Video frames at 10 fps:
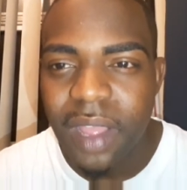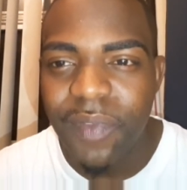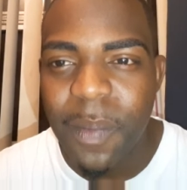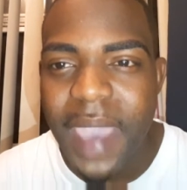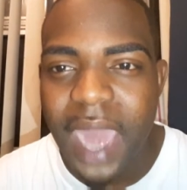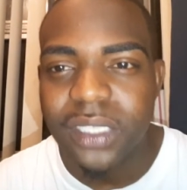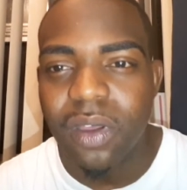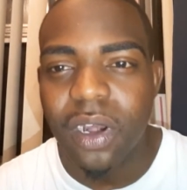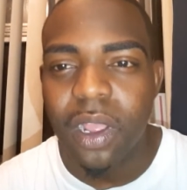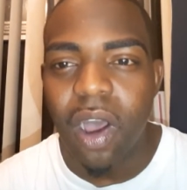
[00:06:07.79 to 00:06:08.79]
the man that's
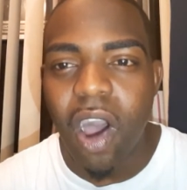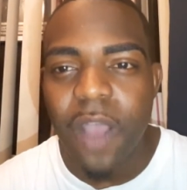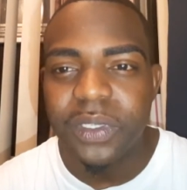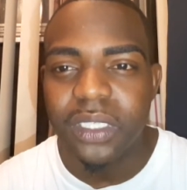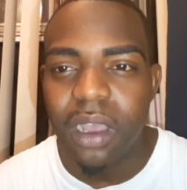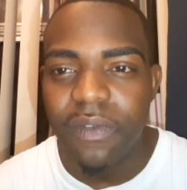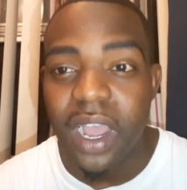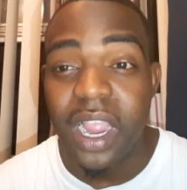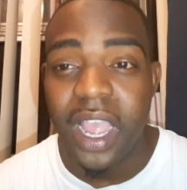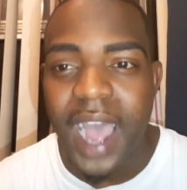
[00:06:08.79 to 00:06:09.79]
going to call himself
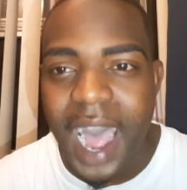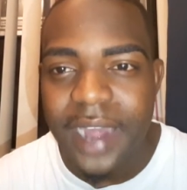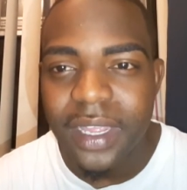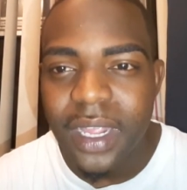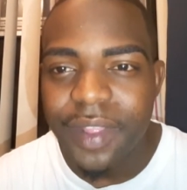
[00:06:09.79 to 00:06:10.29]
a god,